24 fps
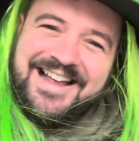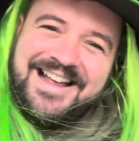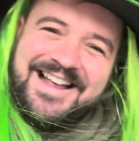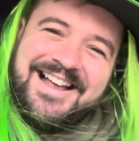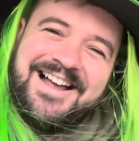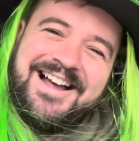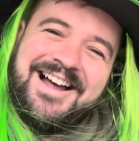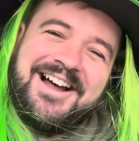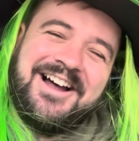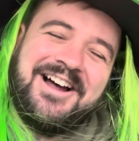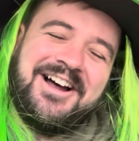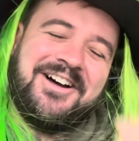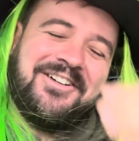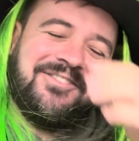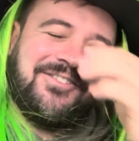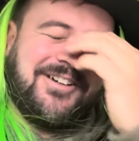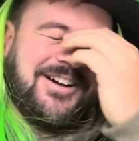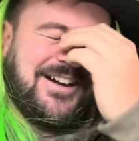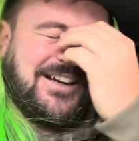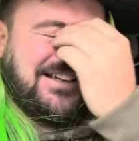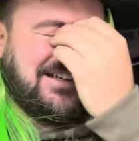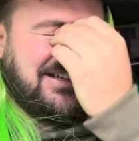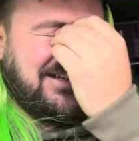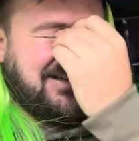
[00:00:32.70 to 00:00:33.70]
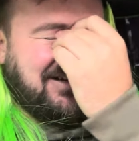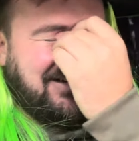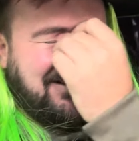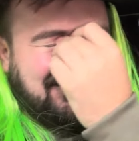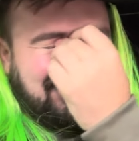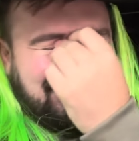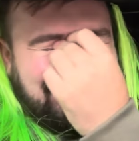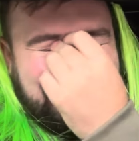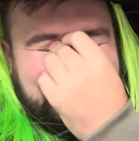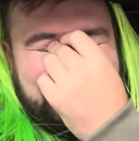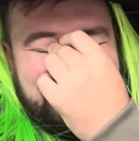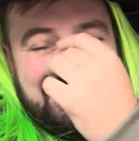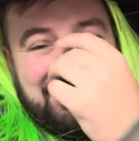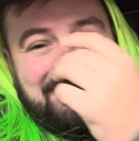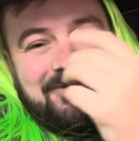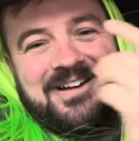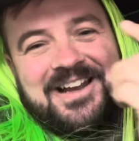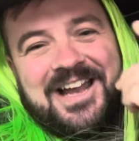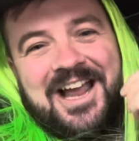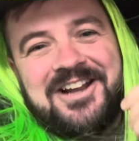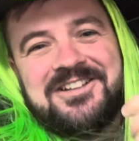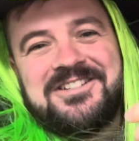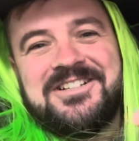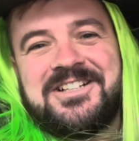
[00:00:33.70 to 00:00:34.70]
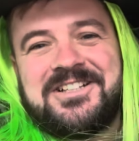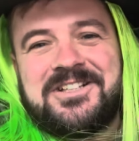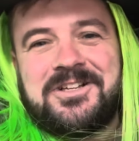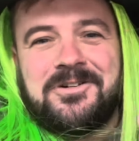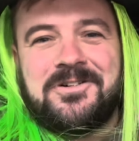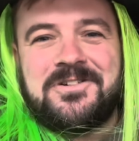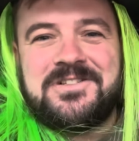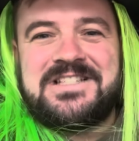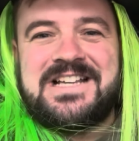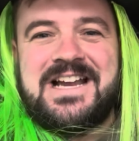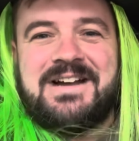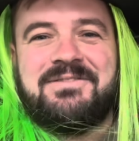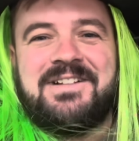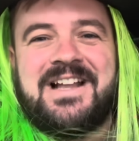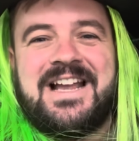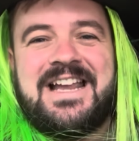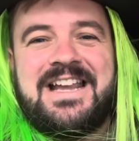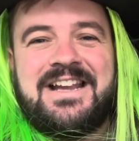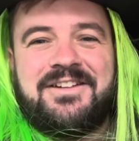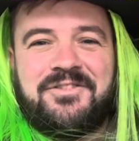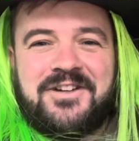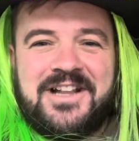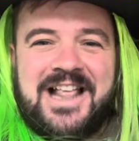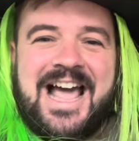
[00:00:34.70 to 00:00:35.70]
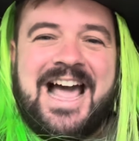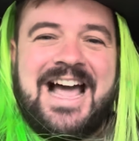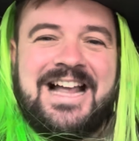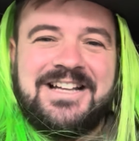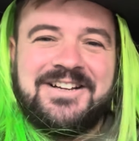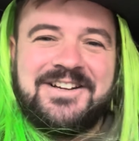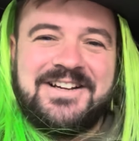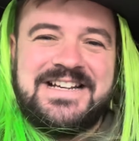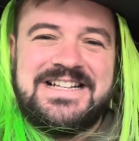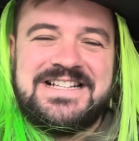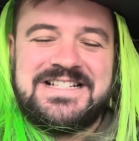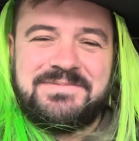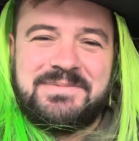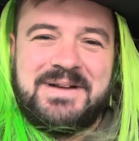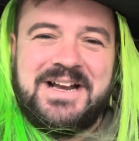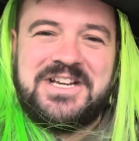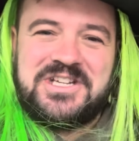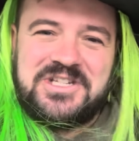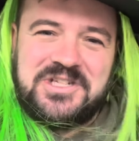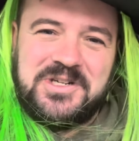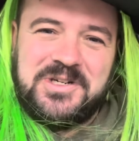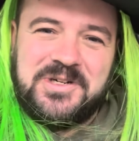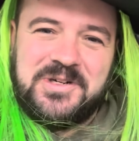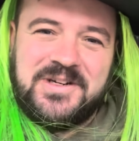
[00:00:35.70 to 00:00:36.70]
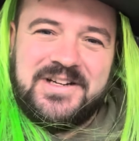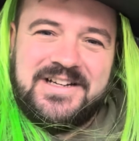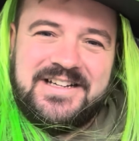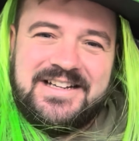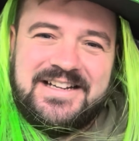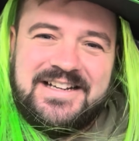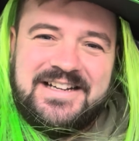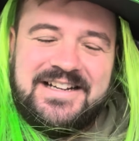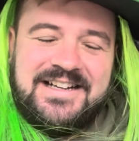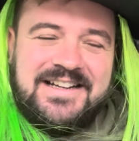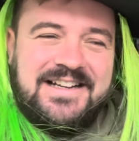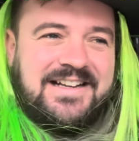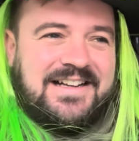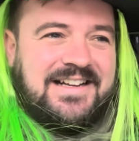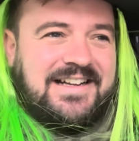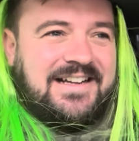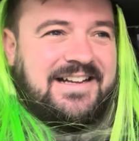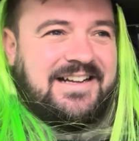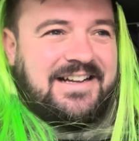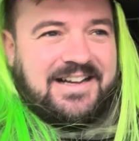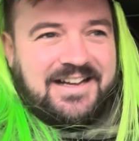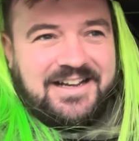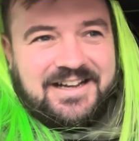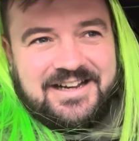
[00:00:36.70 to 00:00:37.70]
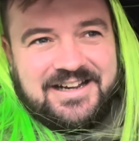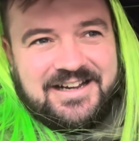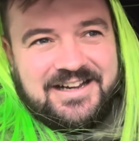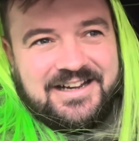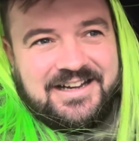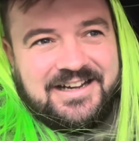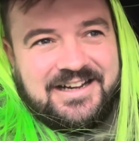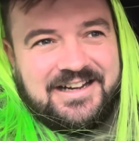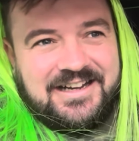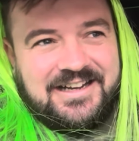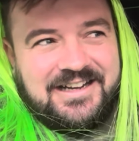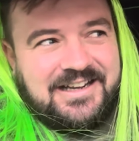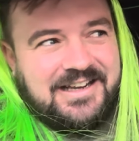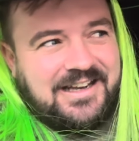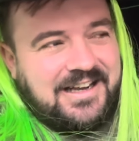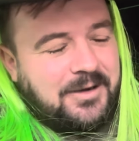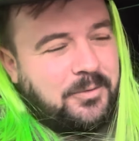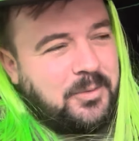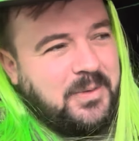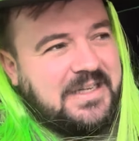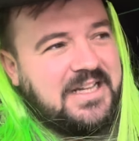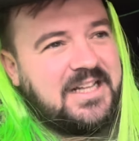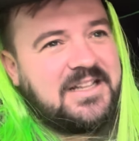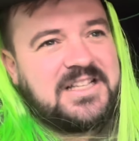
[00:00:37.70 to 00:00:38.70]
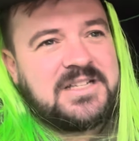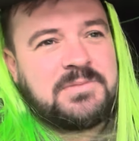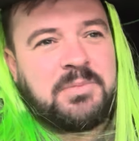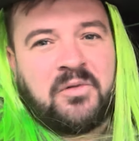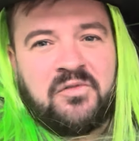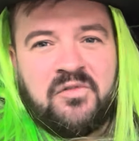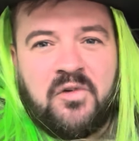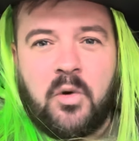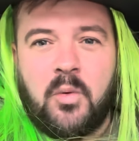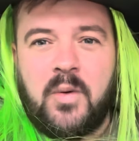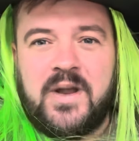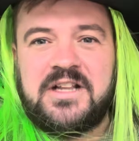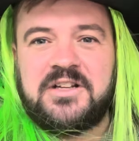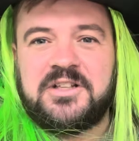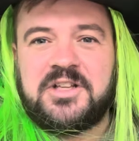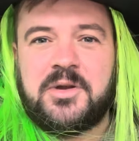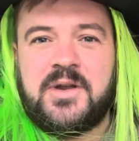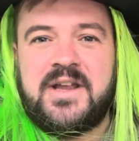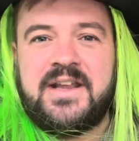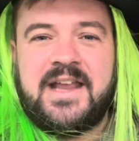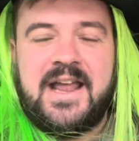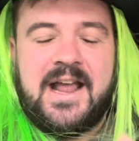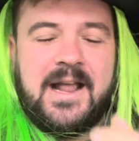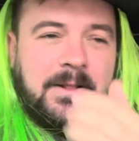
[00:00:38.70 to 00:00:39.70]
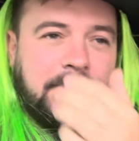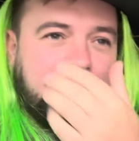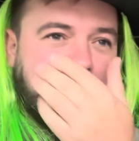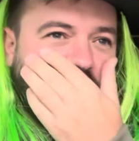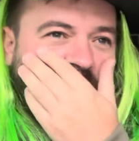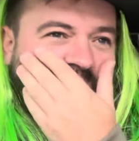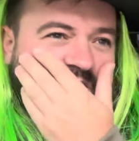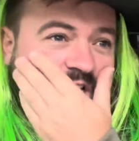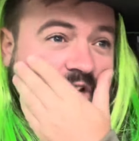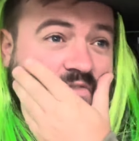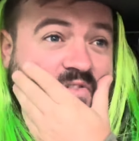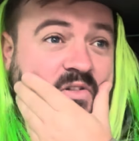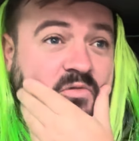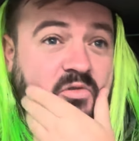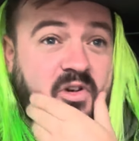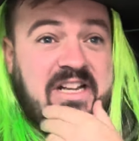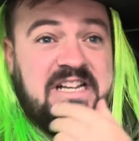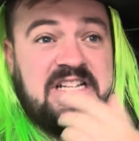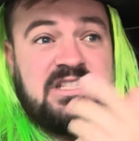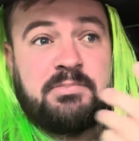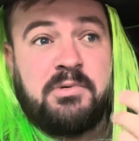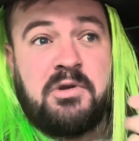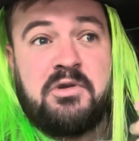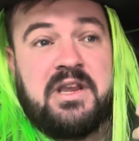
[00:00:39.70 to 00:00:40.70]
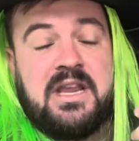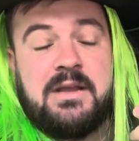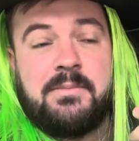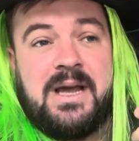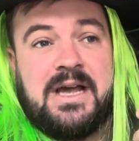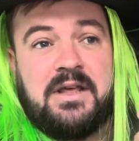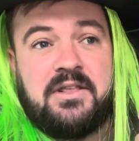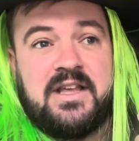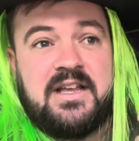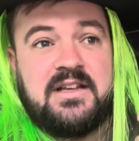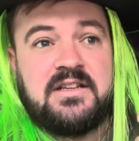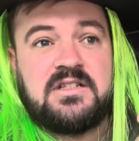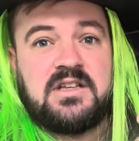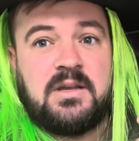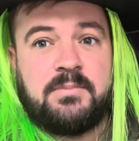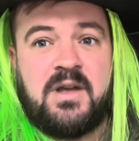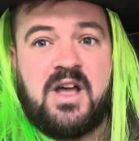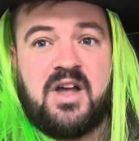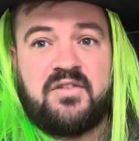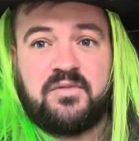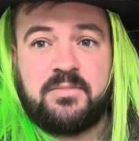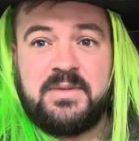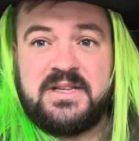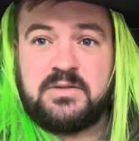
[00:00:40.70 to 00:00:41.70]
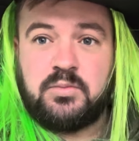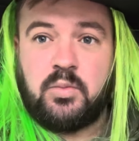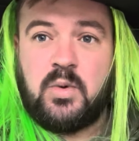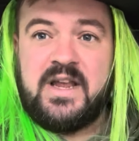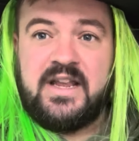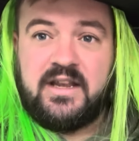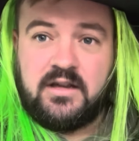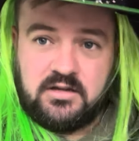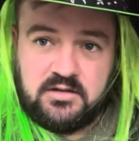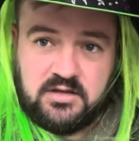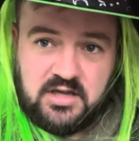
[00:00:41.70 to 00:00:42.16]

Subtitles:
Oh my God. We're going to the Doorstep Lake for the Halloween special. Oh, we did this before. We're going to do it again. There's nothing really spooky about this, apart from this wig,